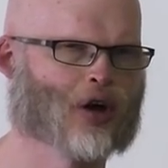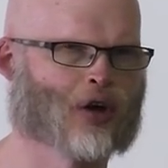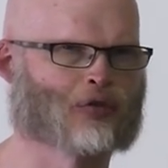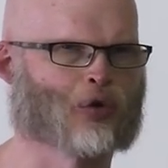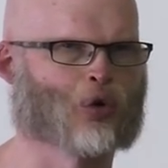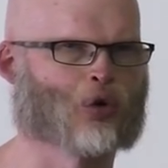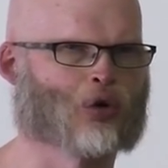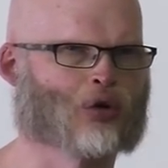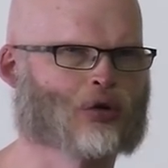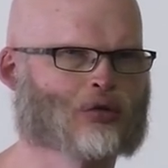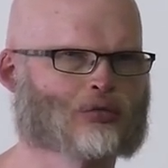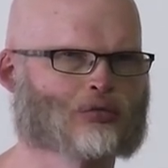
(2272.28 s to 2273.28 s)

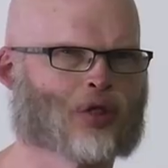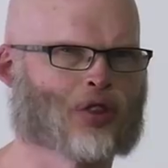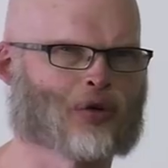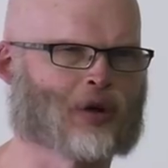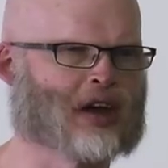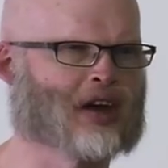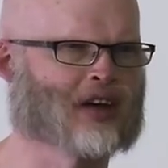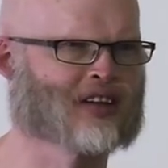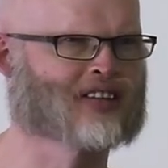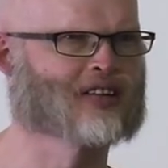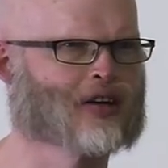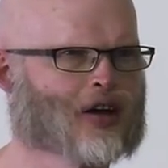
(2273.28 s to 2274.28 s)
for 3
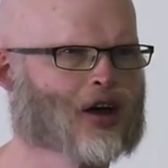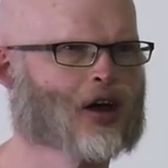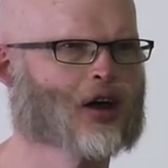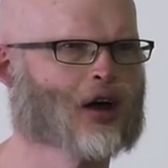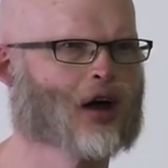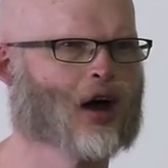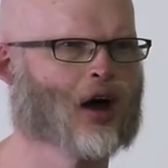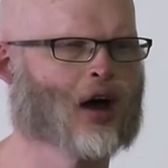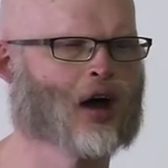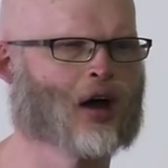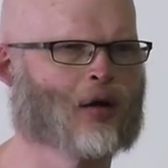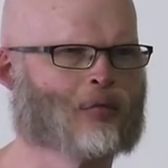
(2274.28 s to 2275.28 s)
years,
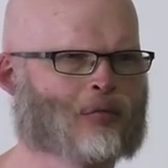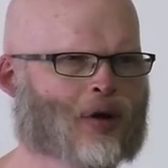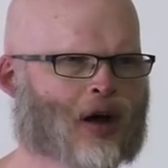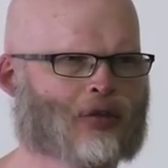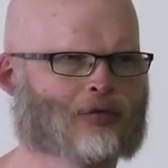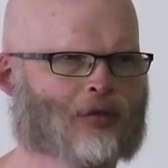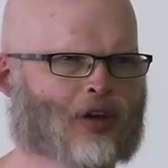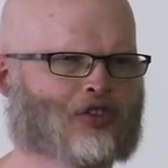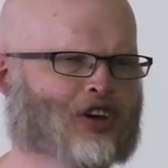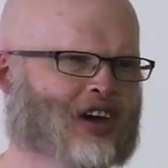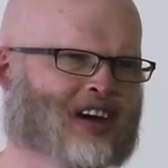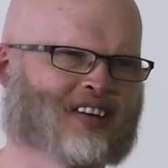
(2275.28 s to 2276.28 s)
and
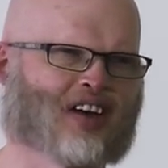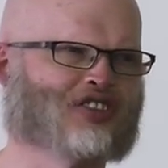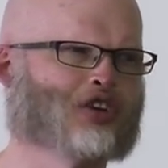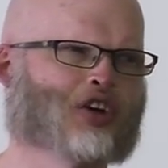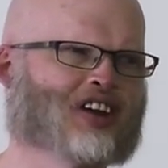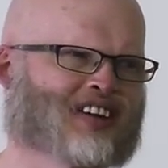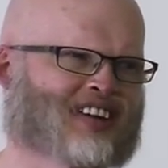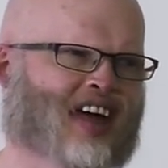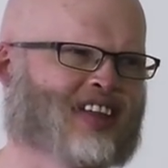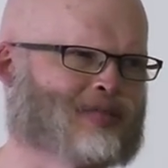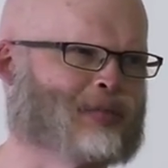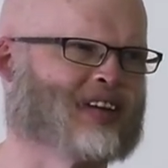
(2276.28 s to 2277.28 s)
she hears it. And she
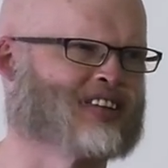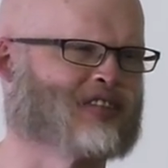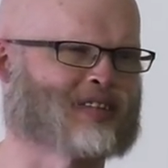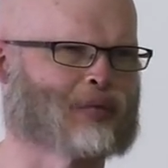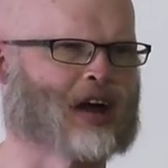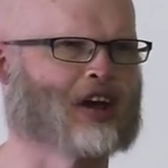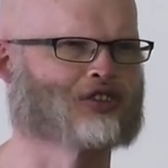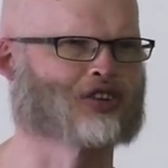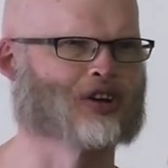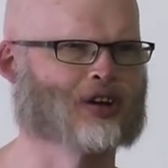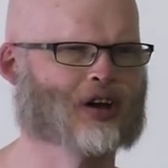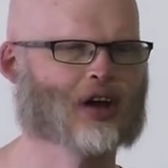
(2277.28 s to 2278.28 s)
understands bits of Spanish
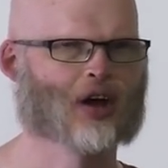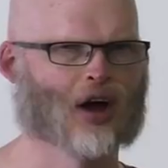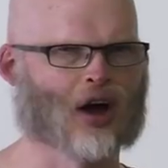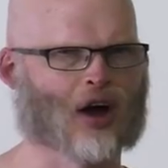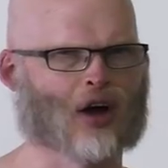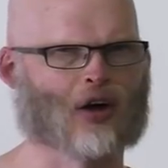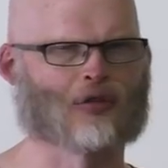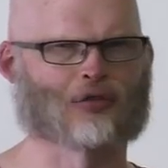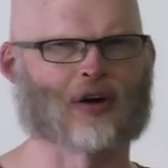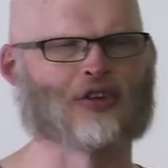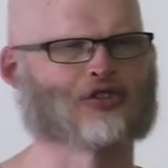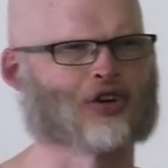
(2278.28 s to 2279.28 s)
and
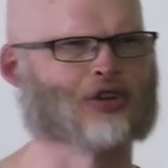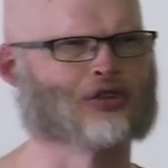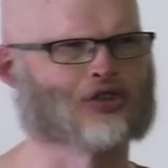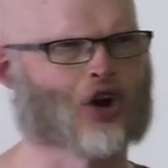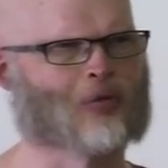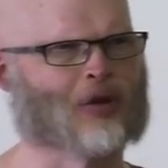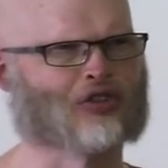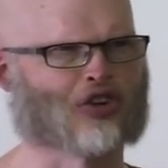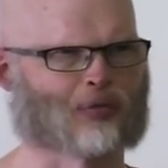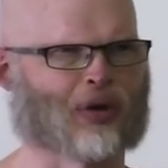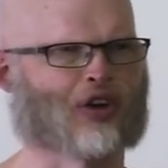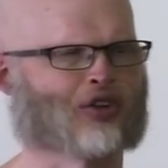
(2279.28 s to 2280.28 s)
French and German
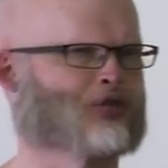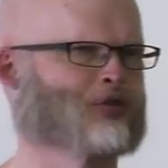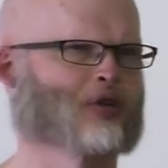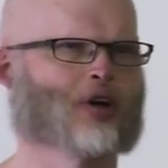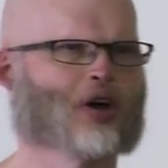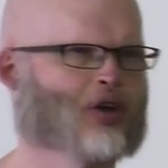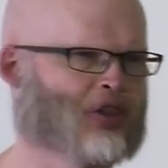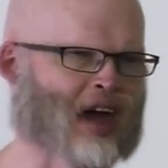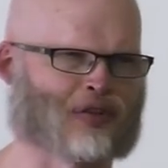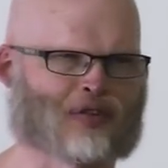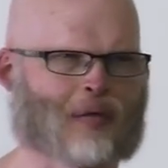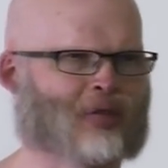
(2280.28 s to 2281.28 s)
just because of the
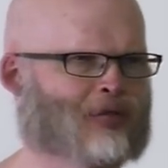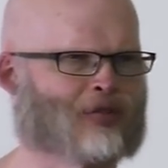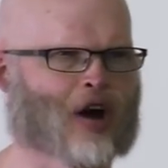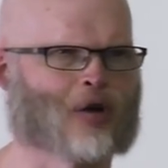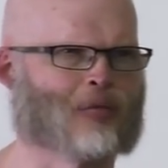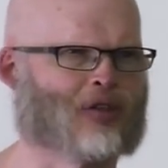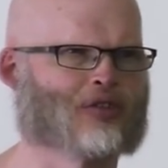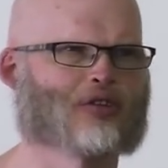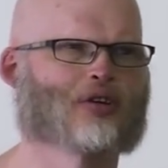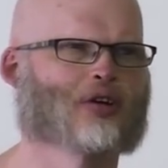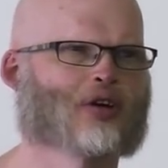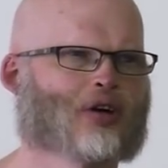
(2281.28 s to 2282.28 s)
family environment.
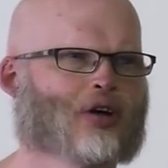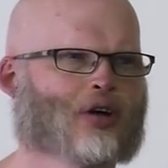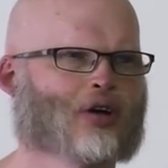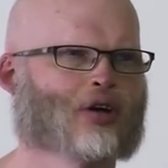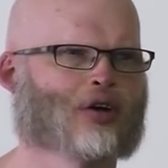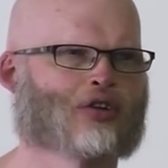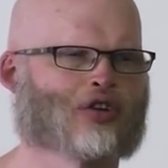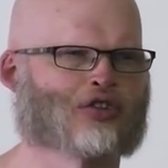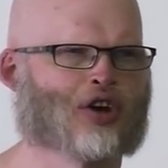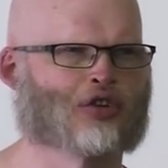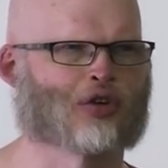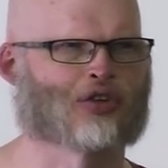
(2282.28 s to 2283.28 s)
So
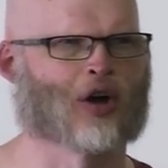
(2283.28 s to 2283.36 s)
she knows what's